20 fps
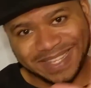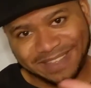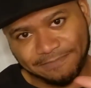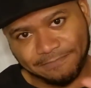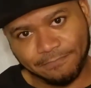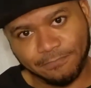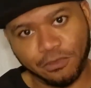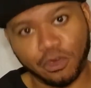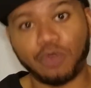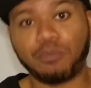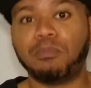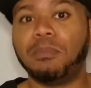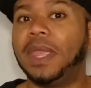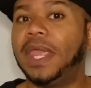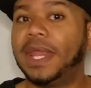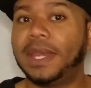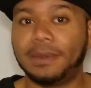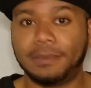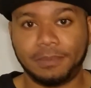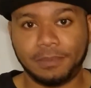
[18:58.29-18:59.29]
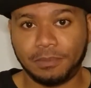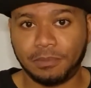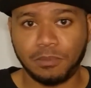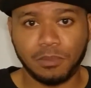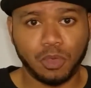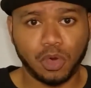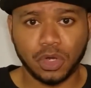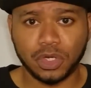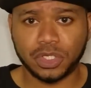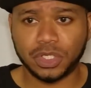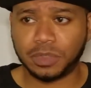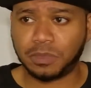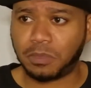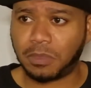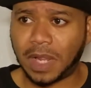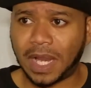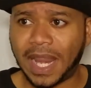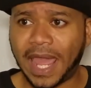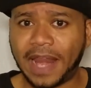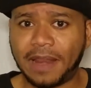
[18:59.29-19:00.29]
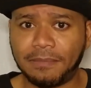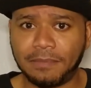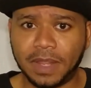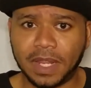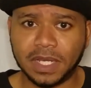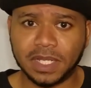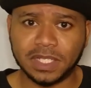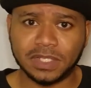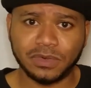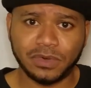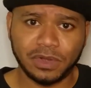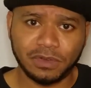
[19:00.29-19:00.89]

for men, more a lot of men, to sort of